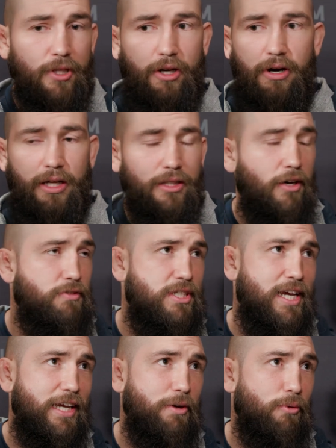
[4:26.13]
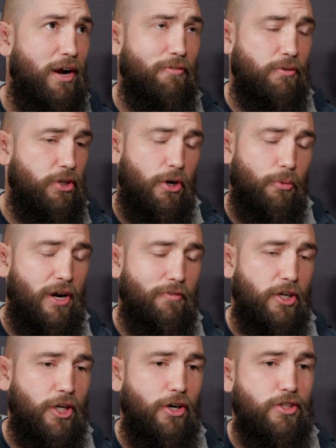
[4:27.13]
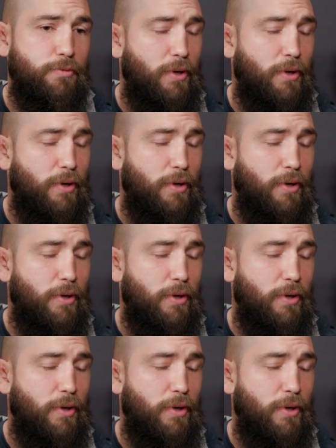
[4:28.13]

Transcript: You know, I'd love to take it wherever you know wherever it goes,